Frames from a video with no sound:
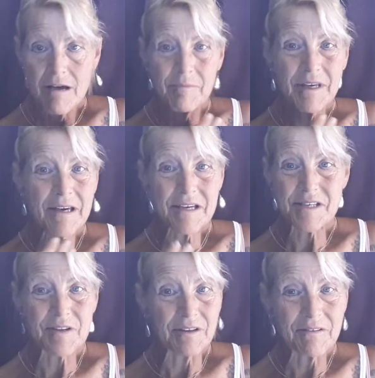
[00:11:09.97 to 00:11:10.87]

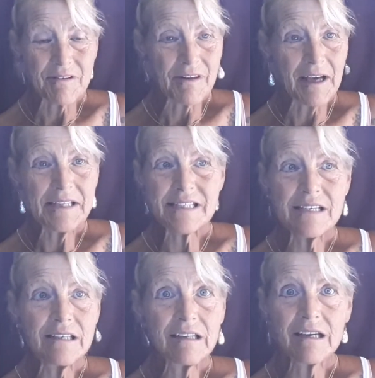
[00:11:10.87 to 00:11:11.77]
because in
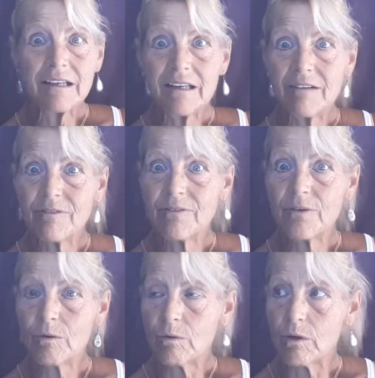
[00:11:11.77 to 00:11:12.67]

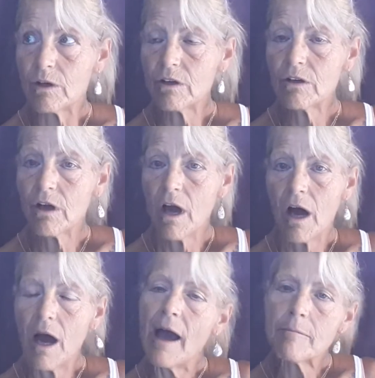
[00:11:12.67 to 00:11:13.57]
1994,
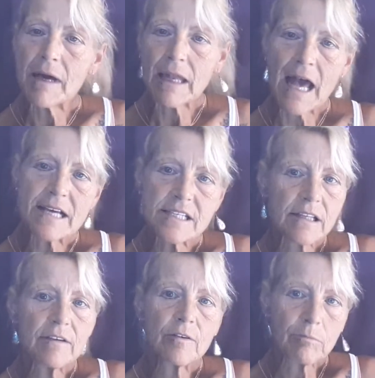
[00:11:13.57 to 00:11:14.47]
I had my last
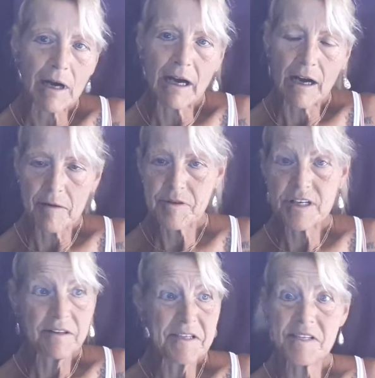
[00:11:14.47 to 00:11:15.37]
liver
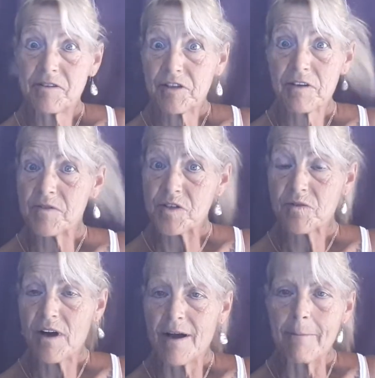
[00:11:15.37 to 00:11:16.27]
biopsy, and they said your liver's
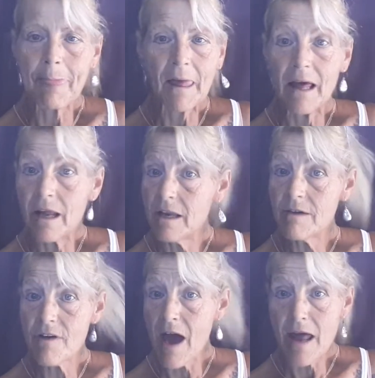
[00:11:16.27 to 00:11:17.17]
fine. And I
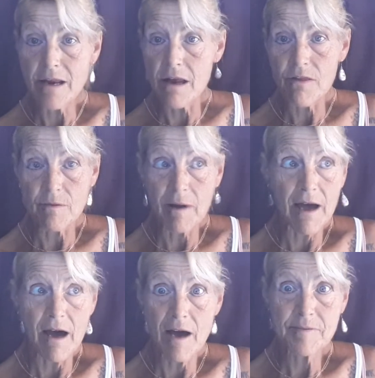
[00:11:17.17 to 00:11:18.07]
never had another
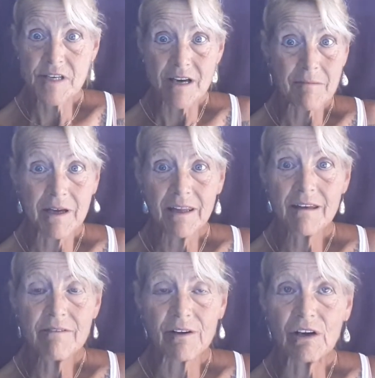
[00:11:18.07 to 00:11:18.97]
biopsy on my
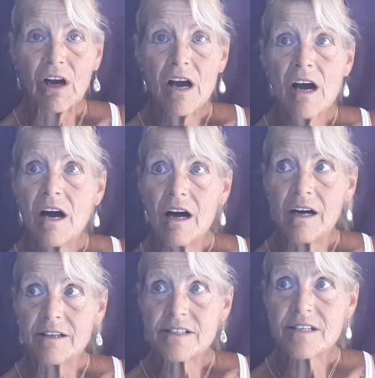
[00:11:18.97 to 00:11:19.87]
liver
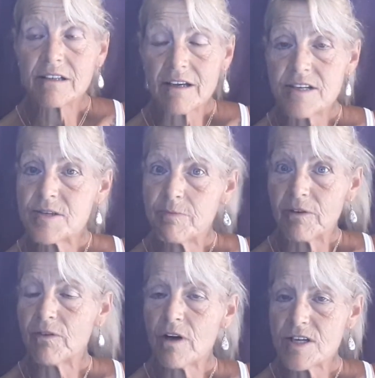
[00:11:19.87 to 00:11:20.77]
until
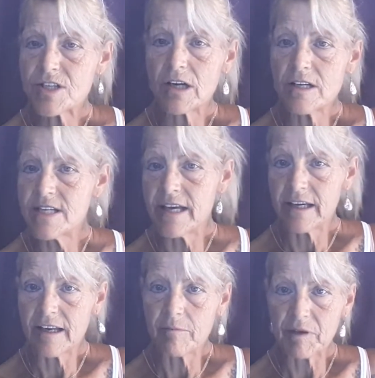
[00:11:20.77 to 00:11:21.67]
before I started
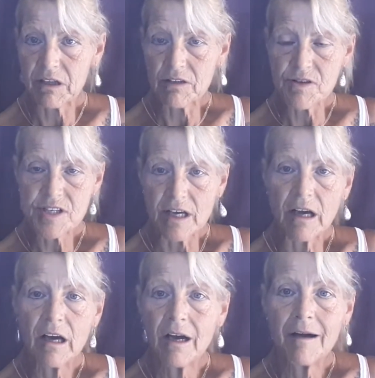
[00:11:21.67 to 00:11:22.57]
taking Epclusa.
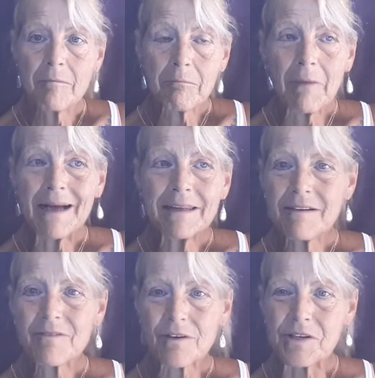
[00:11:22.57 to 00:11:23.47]
My
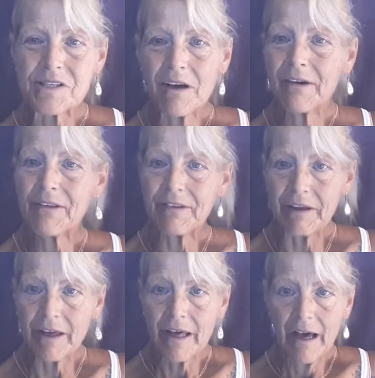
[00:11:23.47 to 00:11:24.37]
liver is
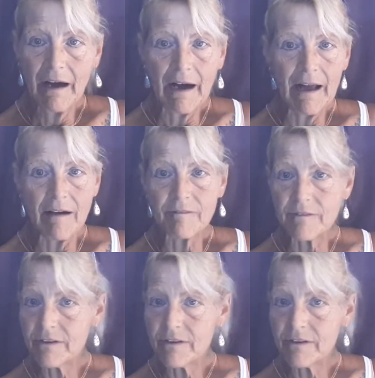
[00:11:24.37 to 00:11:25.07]
healthy. I